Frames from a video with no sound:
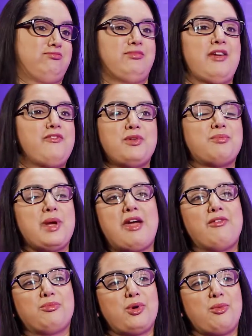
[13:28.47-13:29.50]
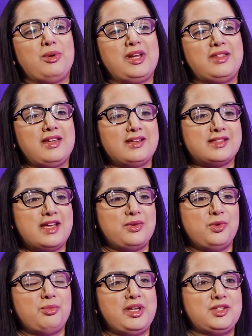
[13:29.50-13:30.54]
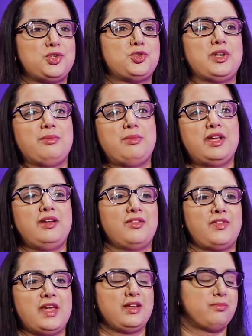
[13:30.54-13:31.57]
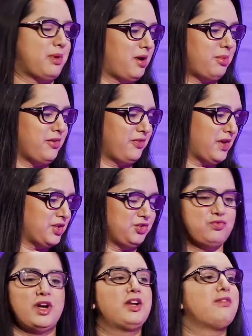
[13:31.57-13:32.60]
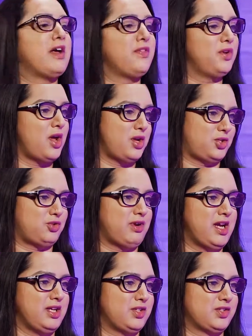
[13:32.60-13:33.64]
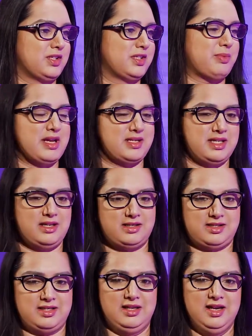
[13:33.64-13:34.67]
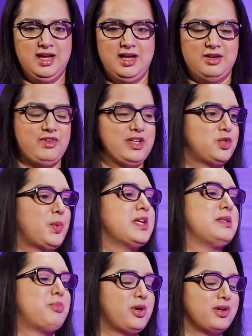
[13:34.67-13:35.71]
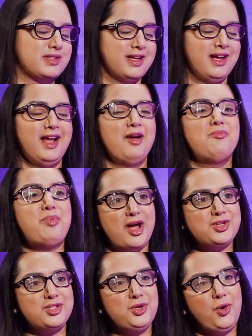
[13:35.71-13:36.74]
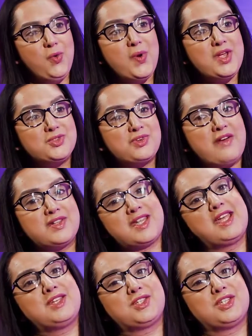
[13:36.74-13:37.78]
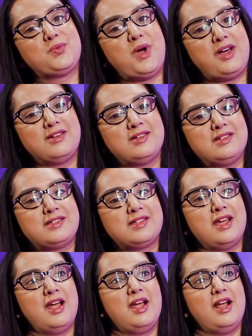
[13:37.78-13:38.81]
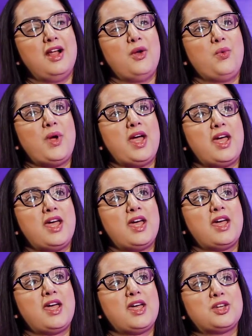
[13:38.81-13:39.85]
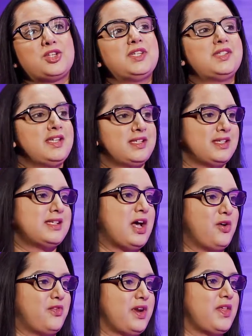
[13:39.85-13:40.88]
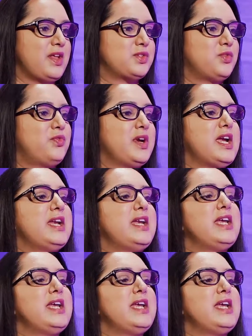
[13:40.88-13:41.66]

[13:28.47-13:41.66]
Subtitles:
every parent probably thinks that it will be this dreamy thing, but apart from that, she's running around the nursery and just expecting us to read 20 books. But she always gravitates to the ones where she sees herself. I think it's a really